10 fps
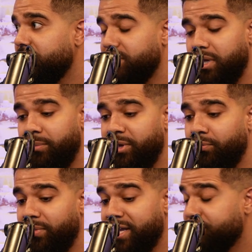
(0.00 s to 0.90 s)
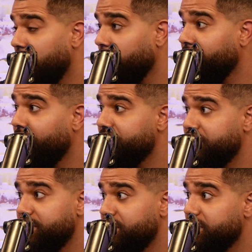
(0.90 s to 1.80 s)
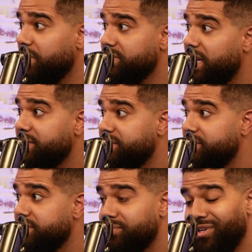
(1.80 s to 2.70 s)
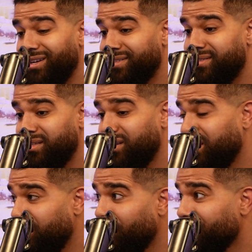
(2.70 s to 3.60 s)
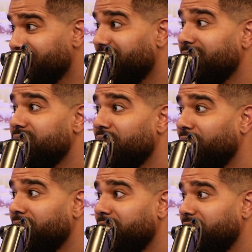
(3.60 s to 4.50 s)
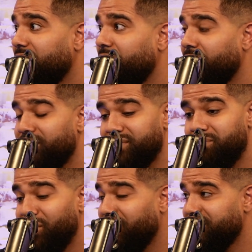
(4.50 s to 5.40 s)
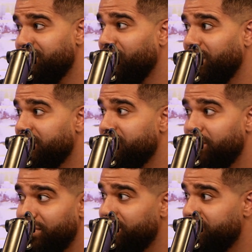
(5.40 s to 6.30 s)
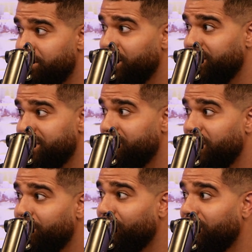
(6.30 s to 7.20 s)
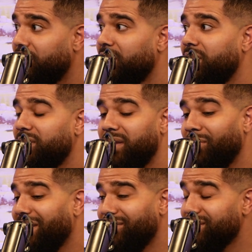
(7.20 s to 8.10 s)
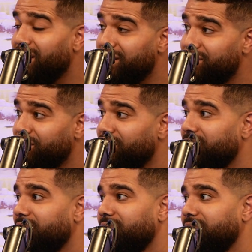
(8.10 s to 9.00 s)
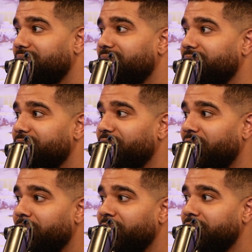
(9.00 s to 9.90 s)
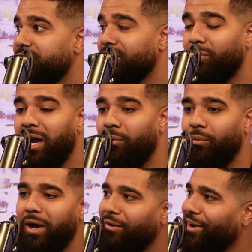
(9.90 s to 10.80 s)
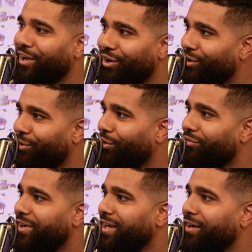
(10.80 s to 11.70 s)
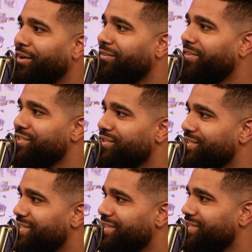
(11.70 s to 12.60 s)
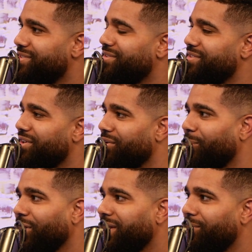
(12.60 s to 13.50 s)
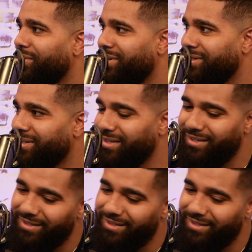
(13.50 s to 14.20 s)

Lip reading: I mean, that's why we're focusing just on Texas, is because, you know, we're just getting started. You know, there's millions and millions and millions and millions of people that we even talk to. You know what I mean? So why would I go over here and venture into this other market when